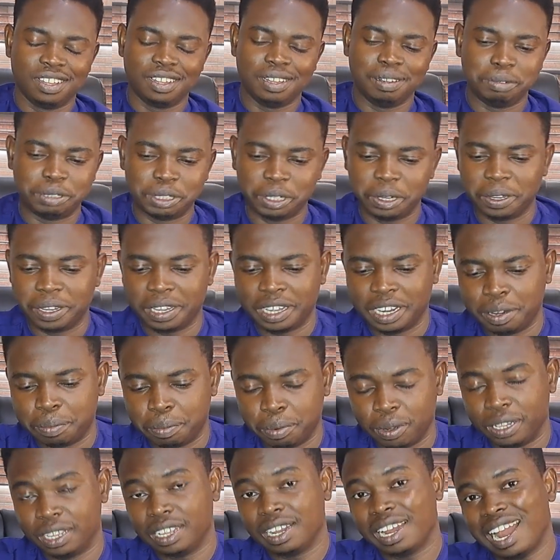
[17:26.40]
I'm sure you get the
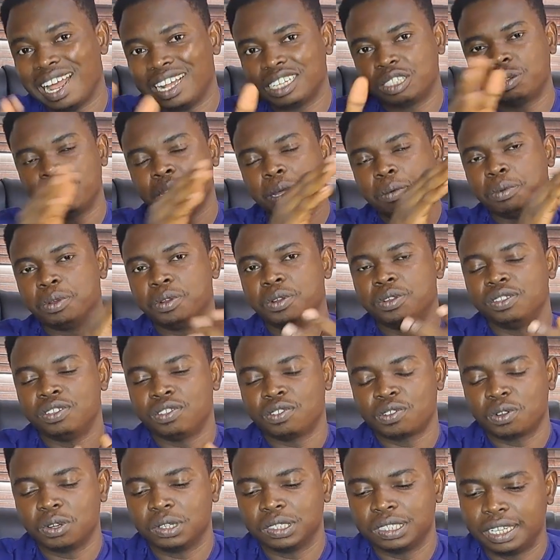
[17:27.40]
point. And the last one I'm going to
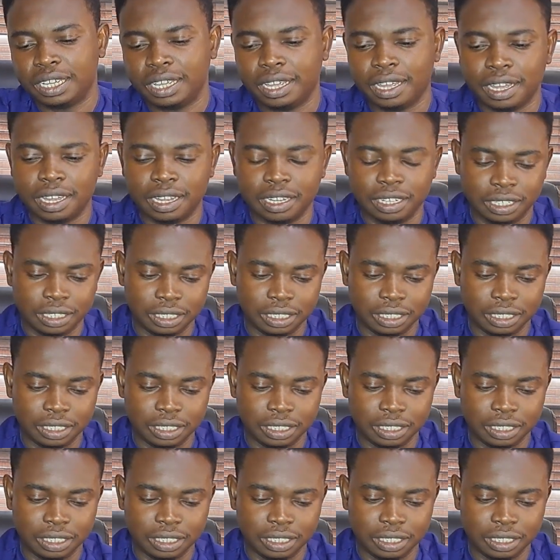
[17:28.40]
discuss here